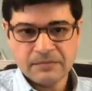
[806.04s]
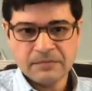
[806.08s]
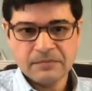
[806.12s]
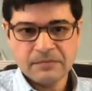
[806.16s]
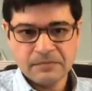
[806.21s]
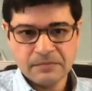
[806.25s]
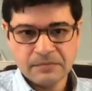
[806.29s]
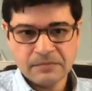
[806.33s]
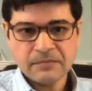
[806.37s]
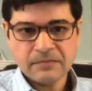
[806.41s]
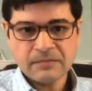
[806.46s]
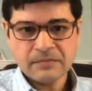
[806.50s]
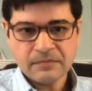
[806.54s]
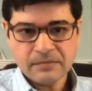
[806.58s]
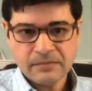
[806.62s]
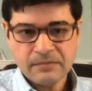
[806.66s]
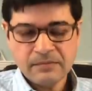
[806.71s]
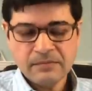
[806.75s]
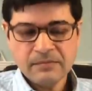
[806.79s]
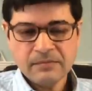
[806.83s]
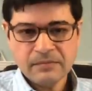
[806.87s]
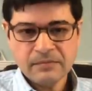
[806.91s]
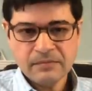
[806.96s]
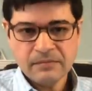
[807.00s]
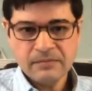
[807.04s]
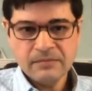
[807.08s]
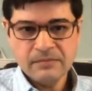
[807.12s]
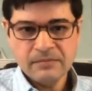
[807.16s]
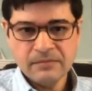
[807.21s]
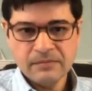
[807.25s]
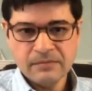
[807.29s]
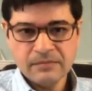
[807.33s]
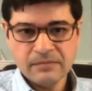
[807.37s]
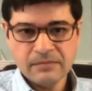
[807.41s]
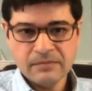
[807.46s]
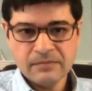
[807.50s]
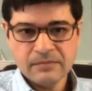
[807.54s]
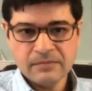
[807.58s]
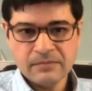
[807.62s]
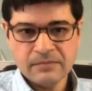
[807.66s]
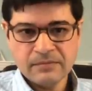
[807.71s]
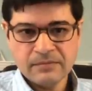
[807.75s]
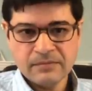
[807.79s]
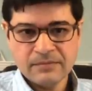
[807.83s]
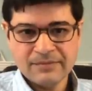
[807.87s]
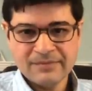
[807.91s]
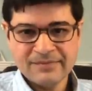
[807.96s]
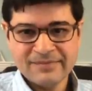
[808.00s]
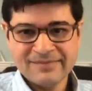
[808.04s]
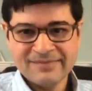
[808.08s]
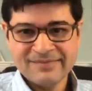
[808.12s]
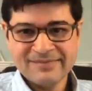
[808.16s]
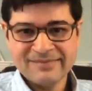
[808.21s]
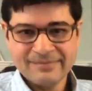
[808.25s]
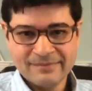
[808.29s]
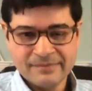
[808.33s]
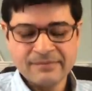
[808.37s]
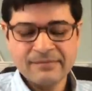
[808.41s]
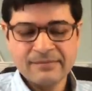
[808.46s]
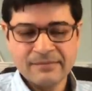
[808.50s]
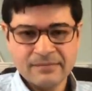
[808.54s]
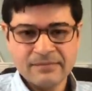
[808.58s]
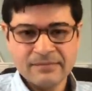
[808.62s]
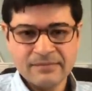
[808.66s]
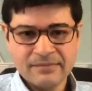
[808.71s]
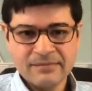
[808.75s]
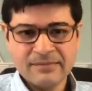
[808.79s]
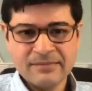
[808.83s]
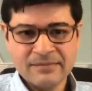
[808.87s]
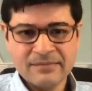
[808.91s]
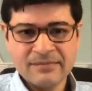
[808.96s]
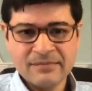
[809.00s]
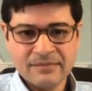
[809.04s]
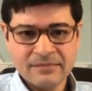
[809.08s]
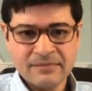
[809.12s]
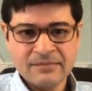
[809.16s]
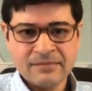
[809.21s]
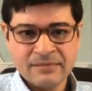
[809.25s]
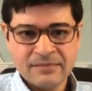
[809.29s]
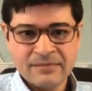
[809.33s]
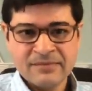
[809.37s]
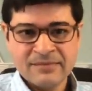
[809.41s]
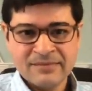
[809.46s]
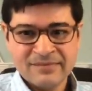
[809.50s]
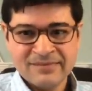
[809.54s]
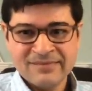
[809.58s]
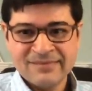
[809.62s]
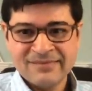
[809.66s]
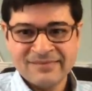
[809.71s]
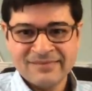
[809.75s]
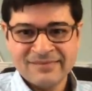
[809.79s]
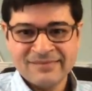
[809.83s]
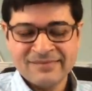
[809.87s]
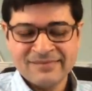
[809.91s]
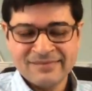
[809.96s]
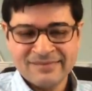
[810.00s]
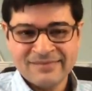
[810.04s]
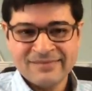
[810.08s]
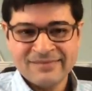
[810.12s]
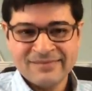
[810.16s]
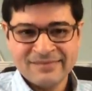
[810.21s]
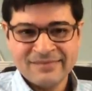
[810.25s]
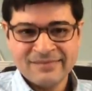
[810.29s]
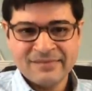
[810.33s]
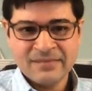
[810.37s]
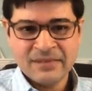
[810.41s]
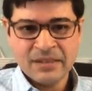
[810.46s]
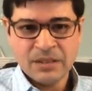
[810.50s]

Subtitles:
[no speech]